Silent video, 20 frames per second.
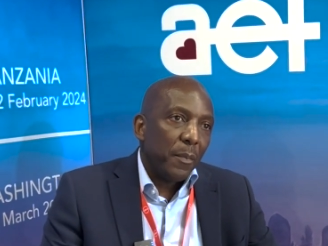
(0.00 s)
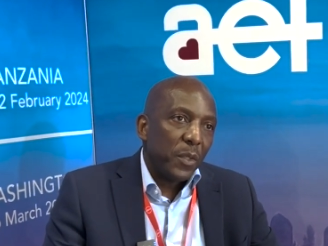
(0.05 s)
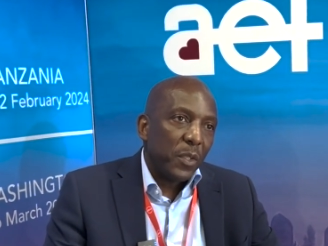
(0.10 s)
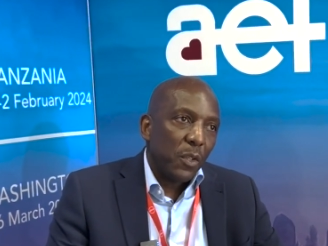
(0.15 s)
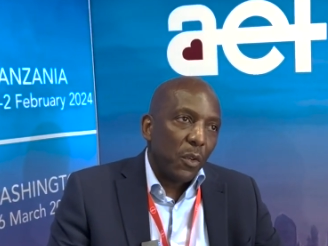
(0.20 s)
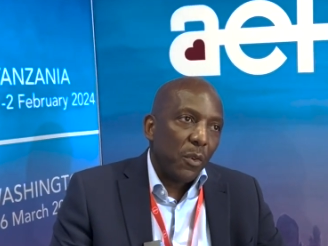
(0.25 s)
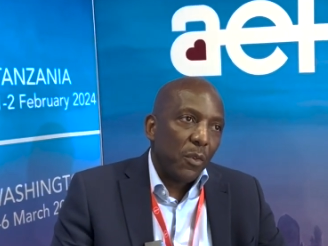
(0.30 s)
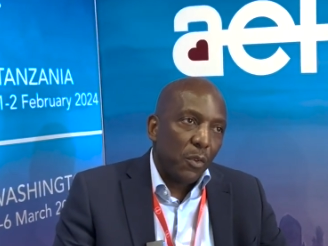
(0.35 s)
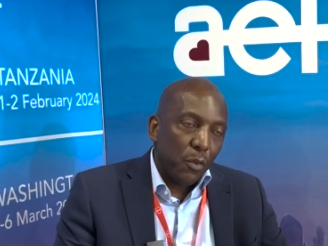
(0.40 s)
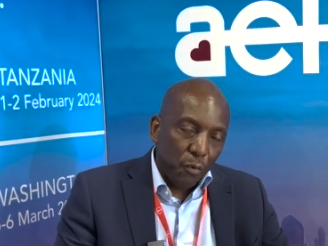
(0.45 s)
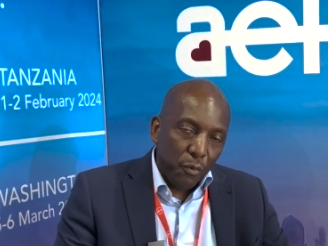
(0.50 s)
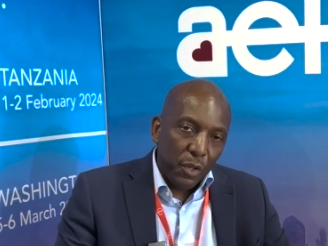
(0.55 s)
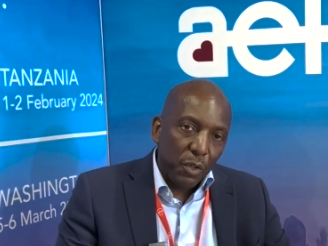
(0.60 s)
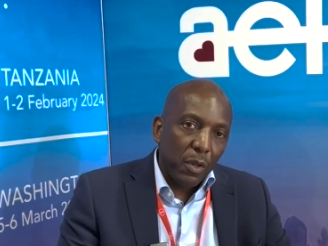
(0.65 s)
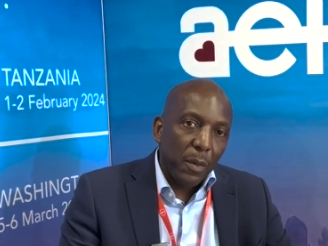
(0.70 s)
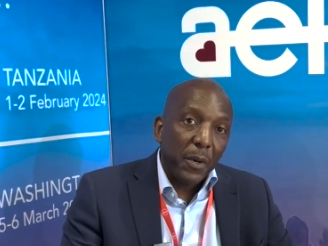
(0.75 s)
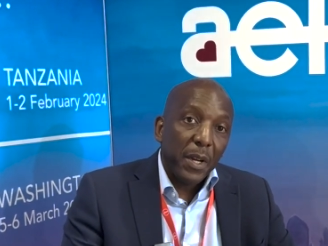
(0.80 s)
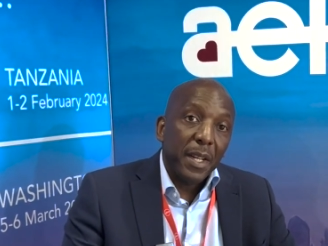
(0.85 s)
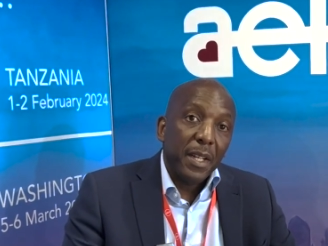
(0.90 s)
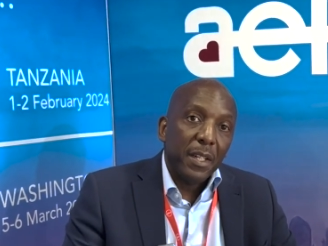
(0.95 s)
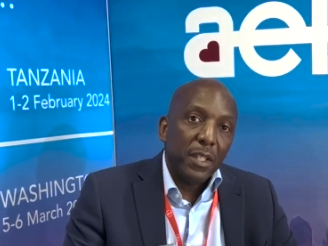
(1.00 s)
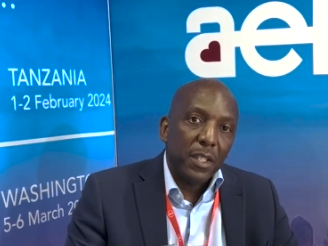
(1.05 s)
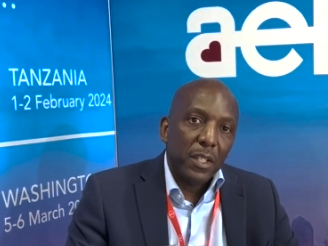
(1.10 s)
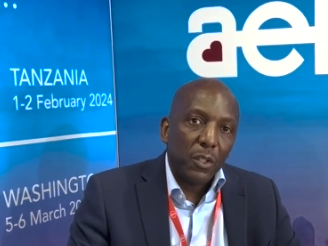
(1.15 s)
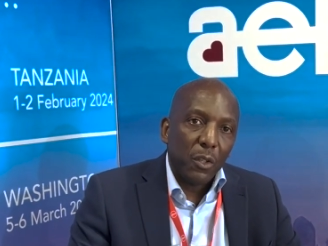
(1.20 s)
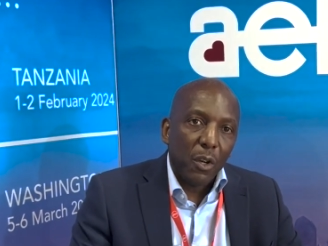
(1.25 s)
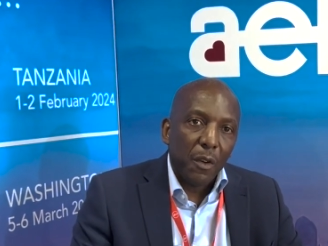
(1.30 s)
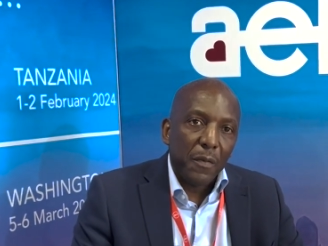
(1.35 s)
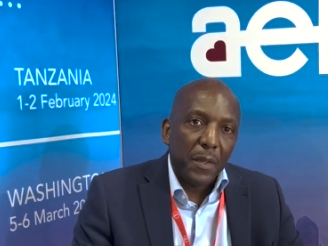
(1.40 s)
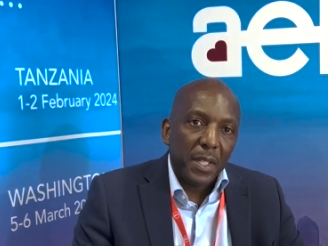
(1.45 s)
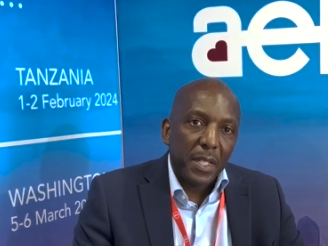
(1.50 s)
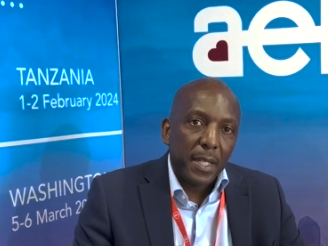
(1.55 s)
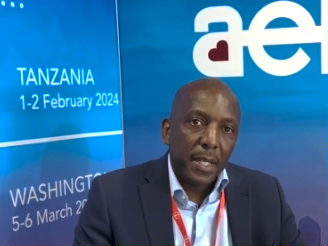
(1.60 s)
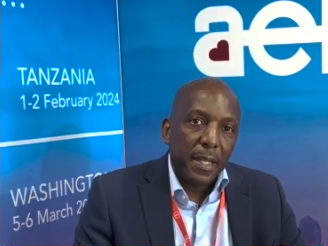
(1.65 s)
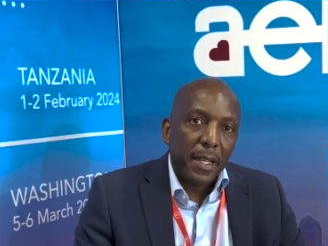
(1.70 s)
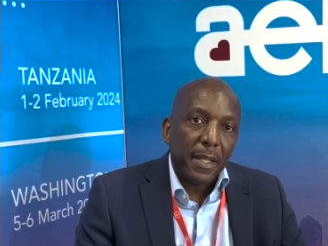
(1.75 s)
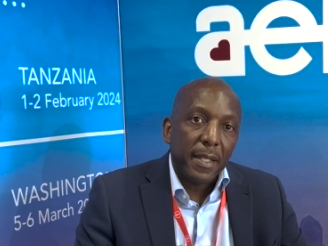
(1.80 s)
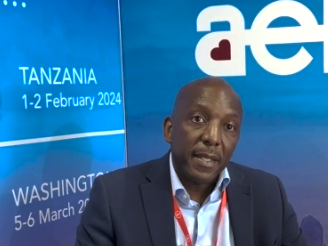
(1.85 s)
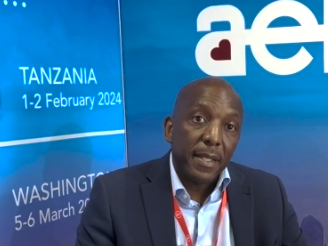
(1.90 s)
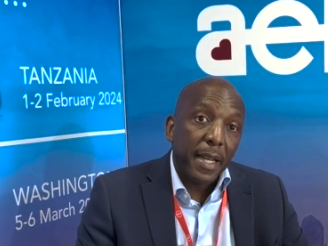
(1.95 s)
So renewable energy is
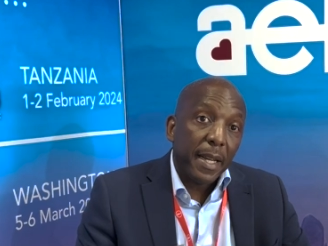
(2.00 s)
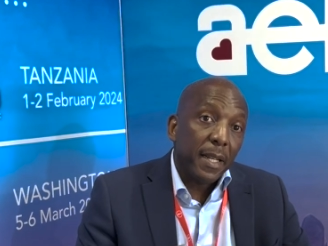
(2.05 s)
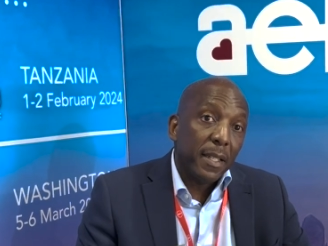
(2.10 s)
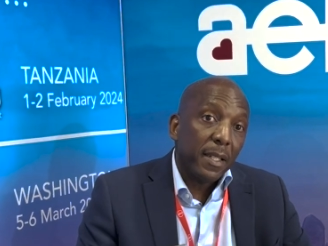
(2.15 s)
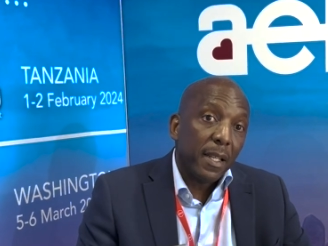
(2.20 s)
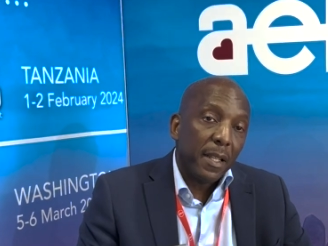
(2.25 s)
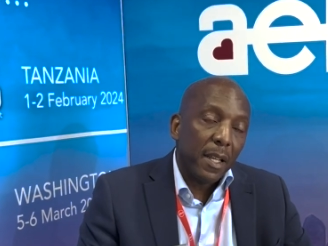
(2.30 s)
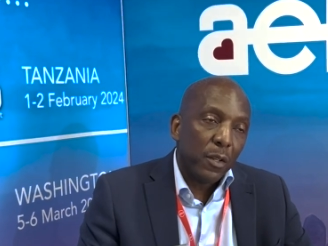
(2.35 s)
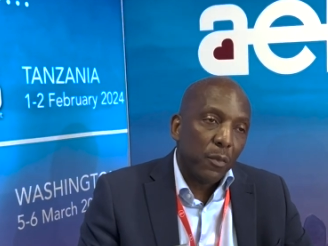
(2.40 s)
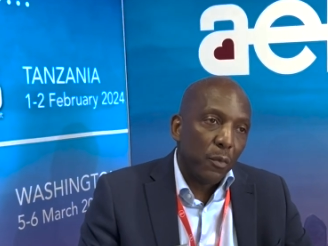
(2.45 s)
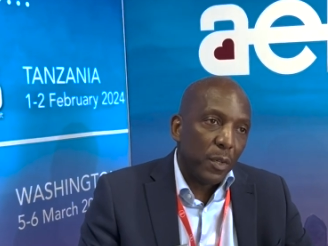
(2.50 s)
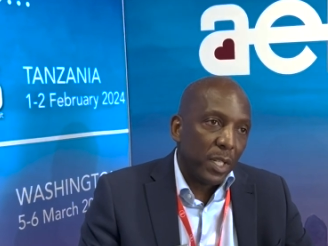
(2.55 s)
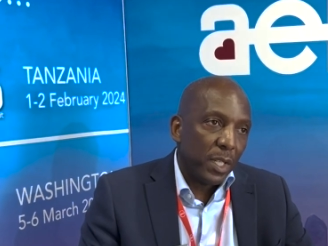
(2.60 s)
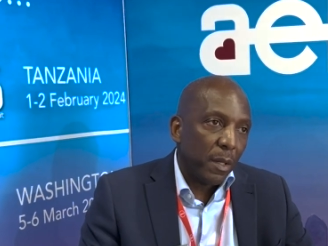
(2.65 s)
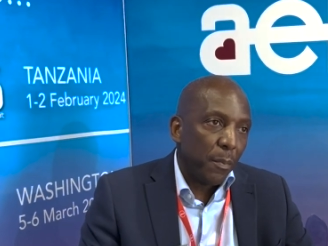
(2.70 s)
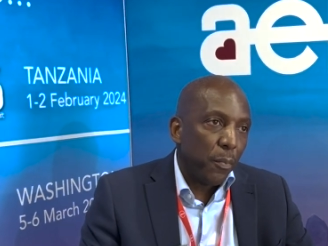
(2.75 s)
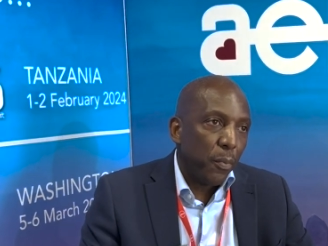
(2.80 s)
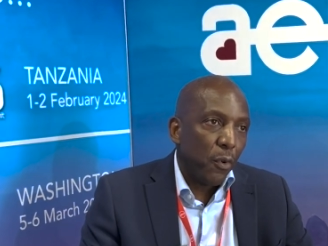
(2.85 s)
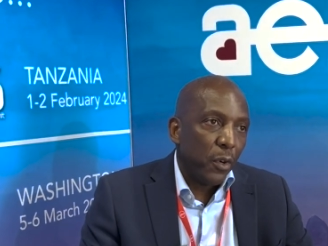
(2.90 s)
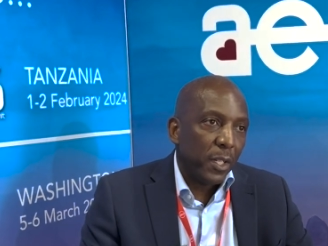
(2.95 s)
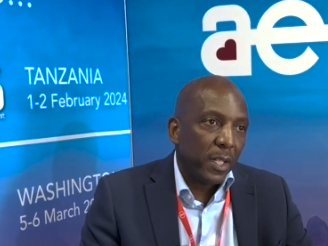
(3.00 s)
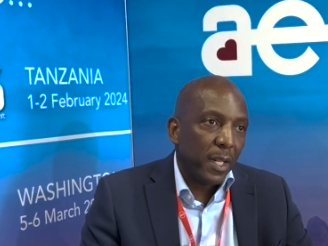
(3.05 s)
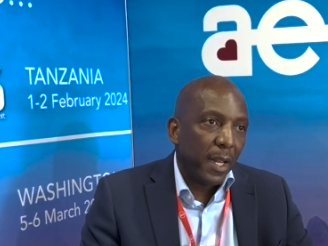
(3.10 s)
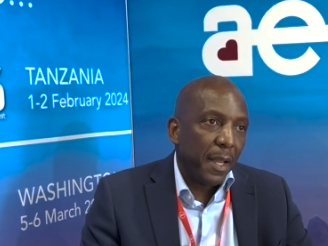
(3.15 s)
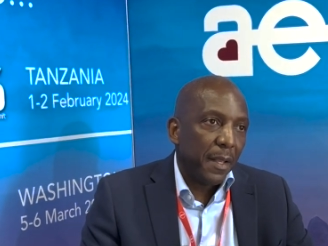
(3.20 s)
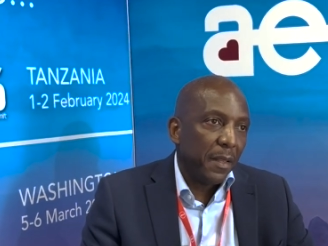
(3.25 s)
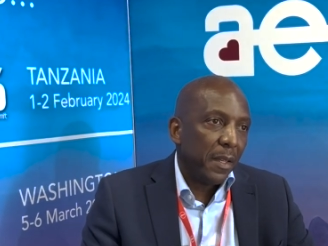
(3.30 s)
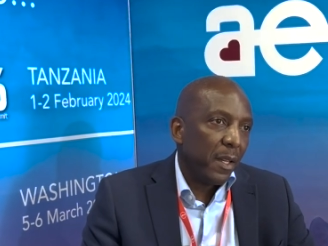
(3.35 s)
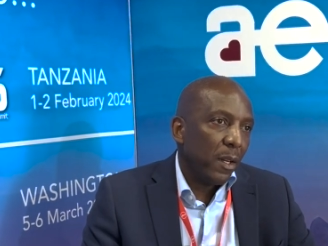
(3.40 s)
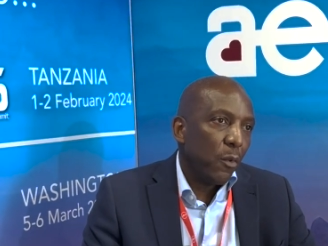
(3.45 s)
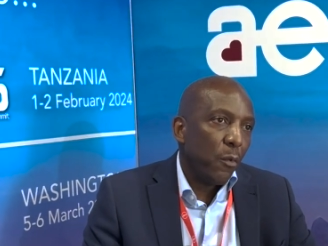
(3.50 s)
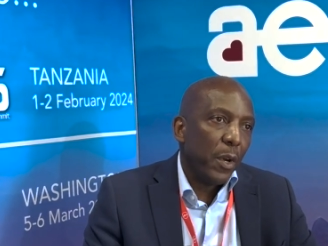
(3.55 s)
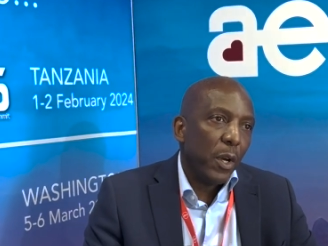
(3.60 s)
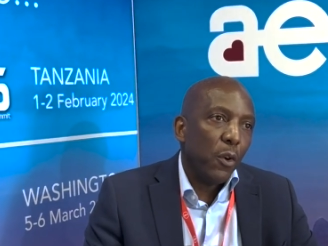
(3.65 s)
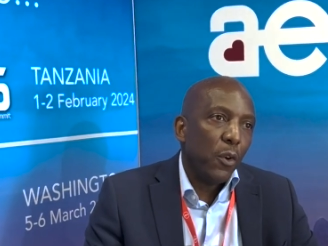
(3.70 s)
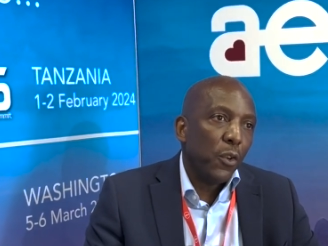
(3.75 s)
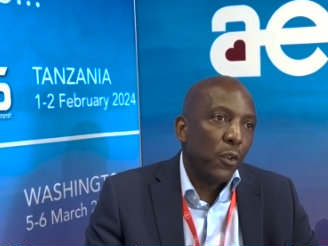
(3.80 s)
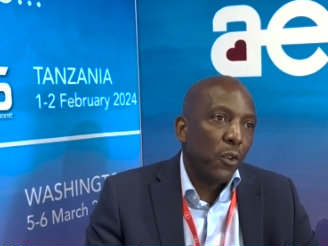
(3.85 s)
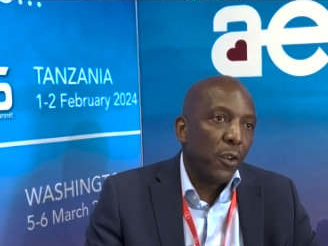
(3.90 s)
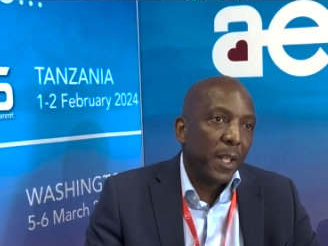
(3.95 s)
obviously a sector that we support. I think we
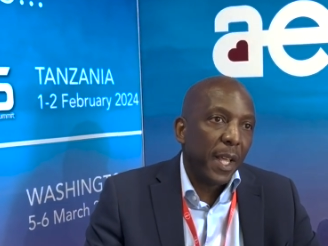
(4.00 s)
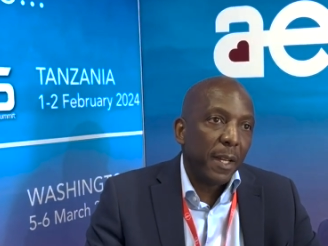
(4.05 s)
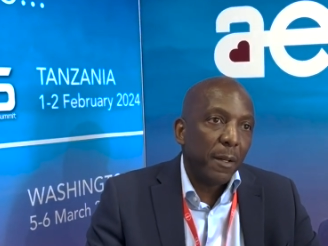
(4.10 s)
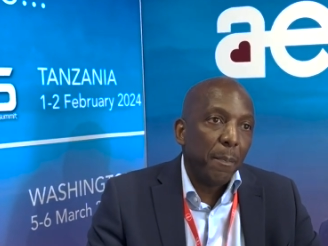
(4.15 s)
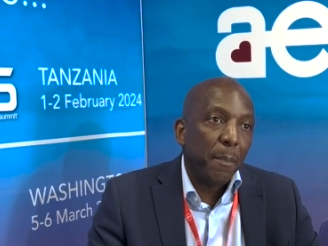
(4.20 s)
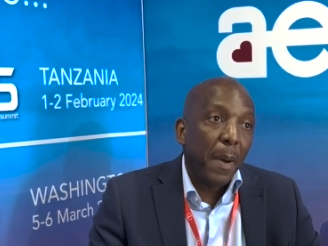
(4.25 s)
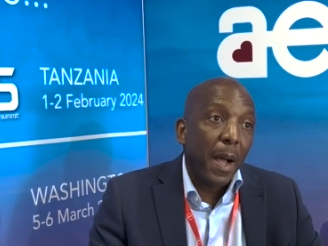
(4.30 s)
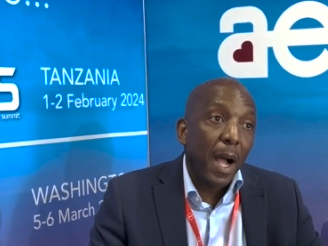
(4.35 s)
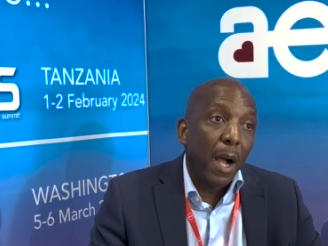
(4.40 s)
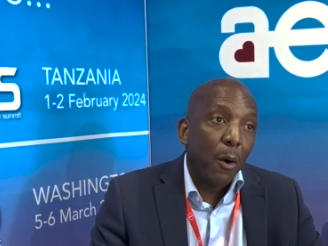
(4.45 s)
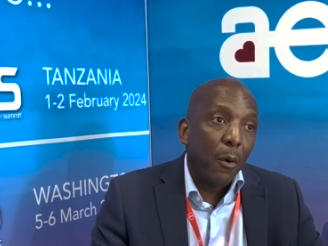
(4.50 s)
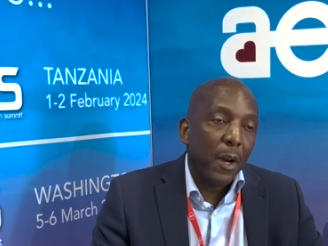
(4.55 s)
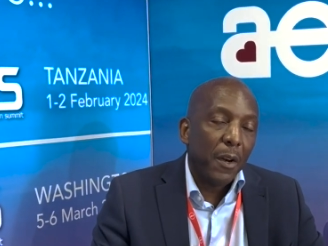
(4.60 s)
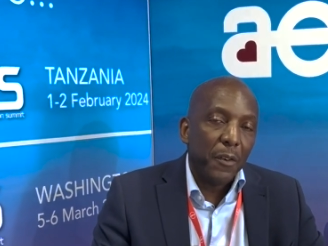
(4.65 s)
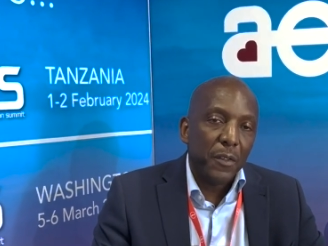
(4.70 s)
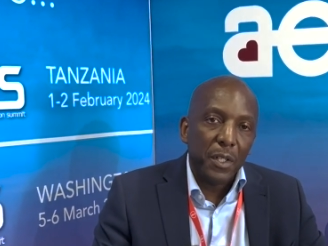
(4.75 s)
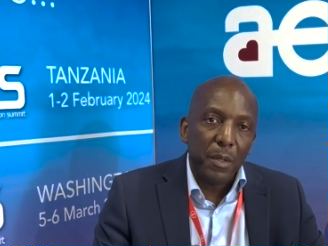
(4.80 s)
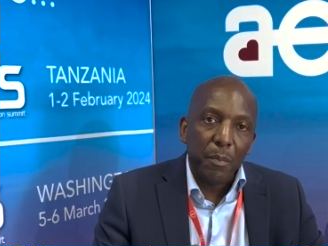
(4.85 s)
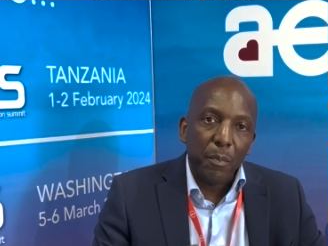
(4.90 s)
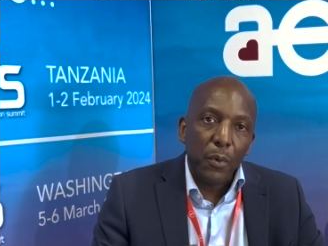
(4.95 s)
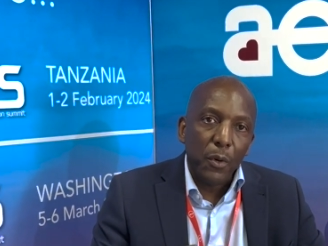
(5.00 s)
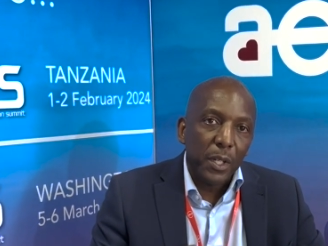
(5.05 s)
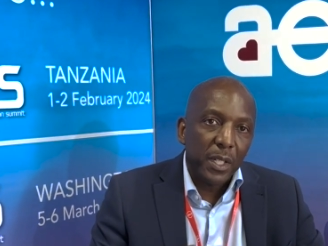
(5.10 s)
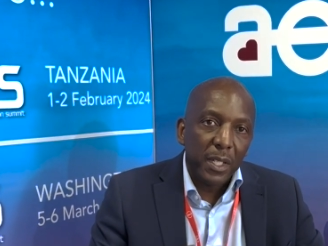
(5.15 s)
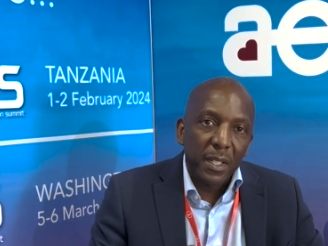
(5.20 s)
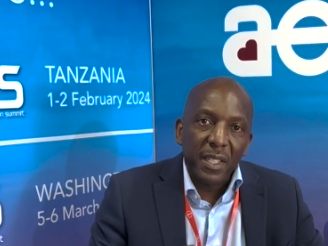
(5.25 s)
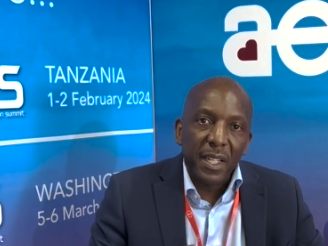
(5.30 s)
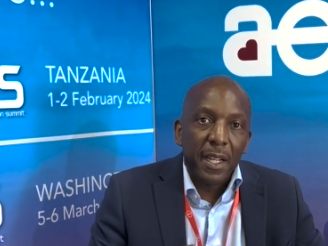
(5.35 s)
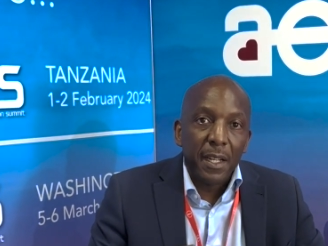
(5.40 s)
all know that power is important.